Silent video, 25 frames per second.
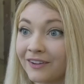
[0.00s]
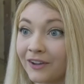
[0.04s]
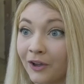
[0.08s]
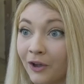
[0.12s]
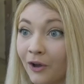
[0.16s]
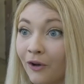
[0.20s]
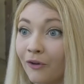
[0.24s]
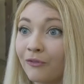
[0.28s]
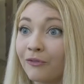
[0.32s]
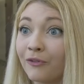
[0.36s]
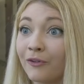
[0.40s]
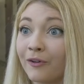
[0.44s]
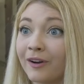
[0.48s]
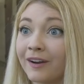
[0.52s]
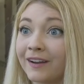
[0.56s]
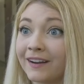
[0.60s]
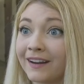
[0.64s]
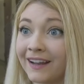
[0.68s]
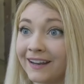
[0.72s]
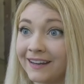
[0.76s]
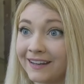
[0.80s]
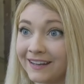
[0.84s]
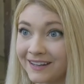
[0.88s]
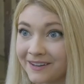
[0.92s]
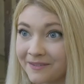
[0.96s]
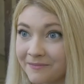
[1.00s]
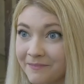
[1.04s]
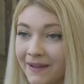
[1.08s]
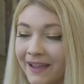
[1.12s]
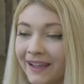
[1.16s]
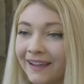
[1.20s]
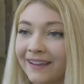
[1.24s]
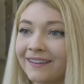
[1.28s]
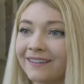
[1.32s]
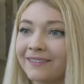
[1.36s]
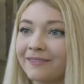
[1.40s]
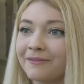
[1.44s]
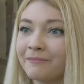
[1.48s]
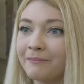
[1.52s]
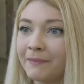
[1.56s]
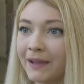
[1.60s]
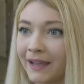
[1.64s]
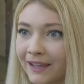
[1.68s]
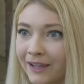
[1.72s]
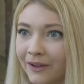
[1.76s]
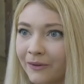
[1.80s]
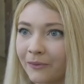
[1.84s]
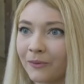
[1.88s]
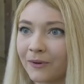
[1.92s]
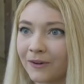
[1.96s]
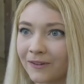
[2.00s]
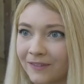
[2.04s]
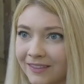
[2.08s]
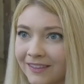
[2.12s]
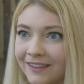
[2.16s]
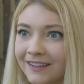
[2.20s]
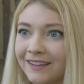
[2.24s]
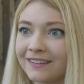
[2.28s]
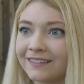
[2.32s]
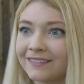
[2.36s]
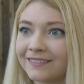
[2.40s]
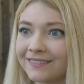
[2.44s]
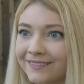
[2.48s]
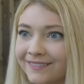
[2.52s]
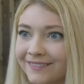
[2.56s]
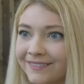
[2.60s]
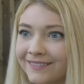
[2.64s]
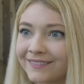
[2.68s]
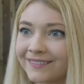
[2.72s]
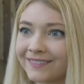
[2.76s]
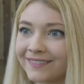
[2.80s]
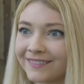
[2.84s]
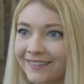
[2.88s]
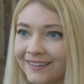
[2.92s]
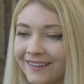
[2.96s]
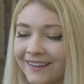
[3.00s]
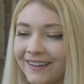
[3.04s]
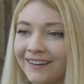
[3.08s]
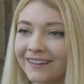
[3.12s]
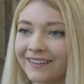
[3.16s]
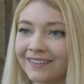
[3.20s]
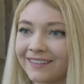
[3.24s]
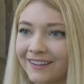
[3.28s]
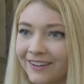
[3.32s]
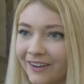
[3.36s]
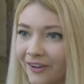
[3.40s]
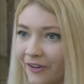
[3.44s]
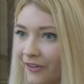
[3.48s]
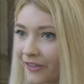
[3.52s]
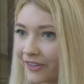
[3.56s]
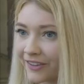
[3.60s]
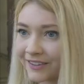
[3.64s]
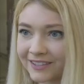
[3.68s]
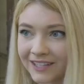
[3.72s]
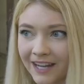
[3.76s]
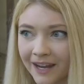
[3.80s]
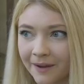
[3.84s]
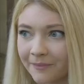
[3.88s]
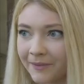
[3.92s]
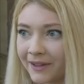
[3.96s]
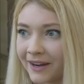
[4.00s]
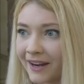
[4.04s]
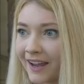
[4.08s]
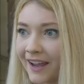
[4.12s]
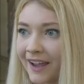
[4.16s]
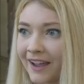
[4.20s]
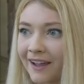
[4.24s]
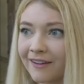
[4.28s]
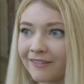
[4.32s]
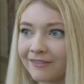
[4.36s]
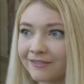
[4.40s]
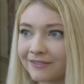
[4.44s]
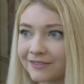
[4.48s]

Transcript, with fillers: Go for it, and I need to make make it worth it, kind of thing, all the time that I have.